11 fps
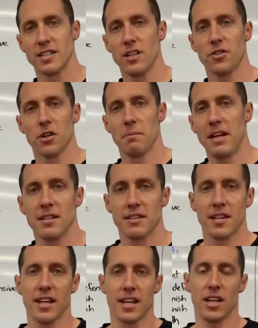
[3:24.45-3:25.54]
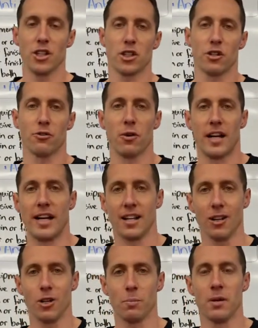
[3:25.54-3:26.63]
If your main thing is your forehand
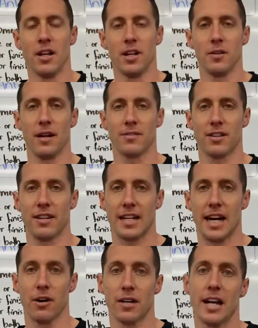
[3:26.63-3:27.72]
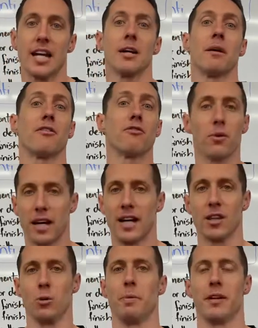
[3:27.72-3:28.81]
loop, you have to think, how can I get my forehand
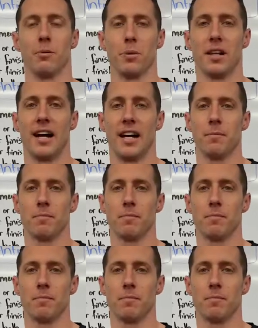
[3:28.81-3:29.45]
loop into play?